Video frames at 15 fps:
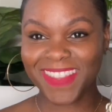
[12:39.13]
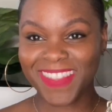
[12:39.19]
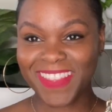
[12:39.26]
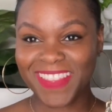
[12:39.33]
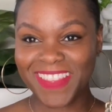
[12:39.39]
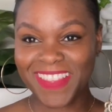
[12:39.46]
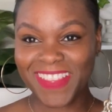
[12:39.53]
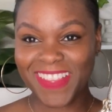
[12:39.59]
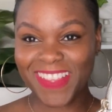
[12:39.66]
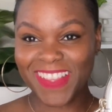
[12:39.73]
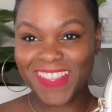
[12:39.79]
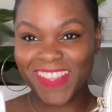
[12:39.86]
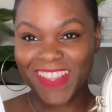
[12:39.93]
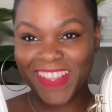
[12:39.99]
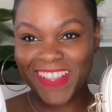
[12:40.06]

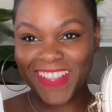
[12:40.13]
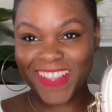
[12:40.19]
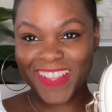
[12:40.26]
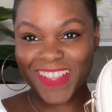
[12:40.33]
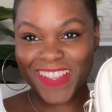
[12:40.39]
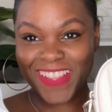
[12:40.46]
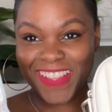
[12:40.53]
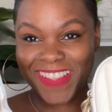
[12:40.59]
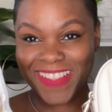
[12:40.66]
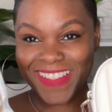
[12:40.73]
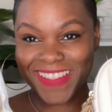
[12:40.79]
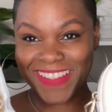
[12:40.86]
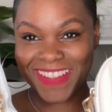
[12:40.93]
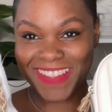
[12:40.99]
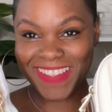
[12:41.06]

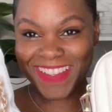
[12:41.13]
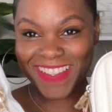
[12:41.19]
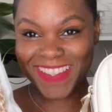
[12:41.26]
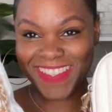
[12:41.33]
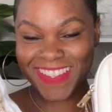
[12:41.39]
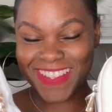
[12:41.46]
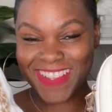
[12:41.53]
(no one is talking)